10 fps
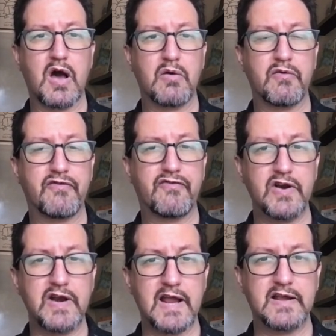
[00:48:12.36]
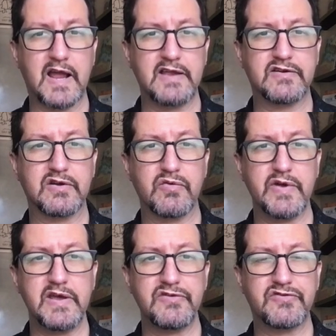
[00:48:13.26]
Foot at 90
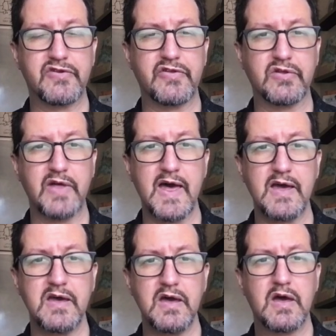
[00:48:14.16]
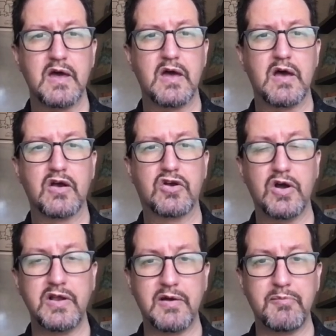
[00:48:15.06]
degrees to the leg.
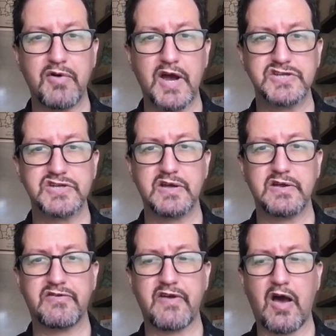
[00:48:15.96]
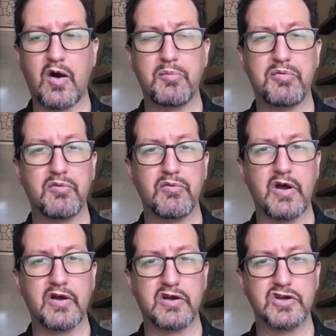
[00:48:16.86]
Good compression to help
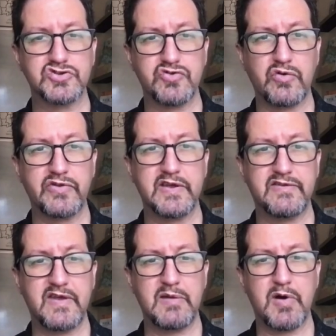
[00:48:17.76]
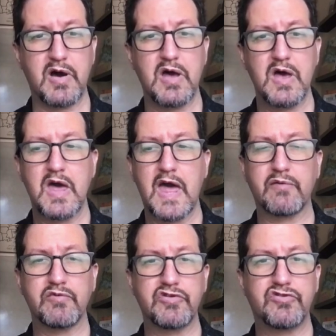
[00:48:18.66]
control the edema
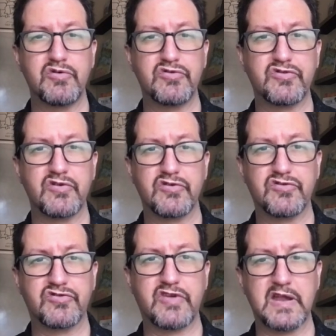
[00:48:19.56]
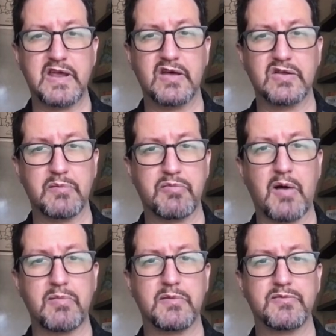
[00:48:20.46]
and reduce skin healing
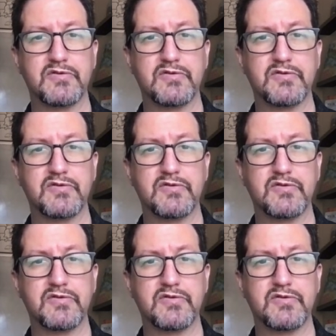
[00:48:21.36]
problems.